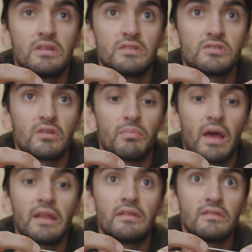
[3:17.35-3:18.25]
it's not a
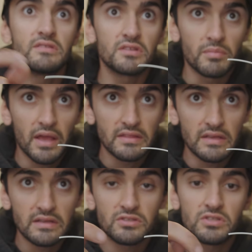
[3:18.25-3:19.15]
bad
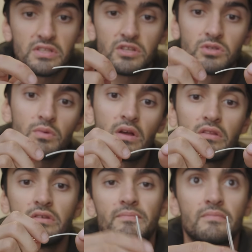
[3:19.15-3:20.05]
thing. It's just extra weld.